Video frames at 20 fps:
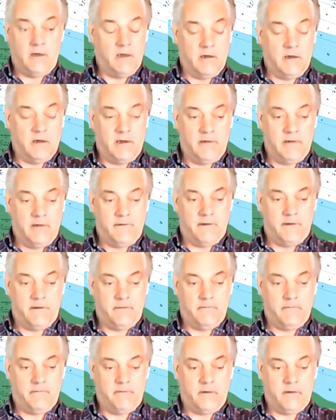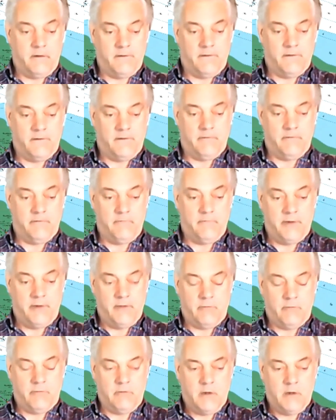and I know it's different for lots of different
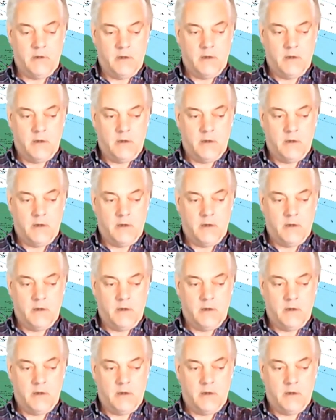people,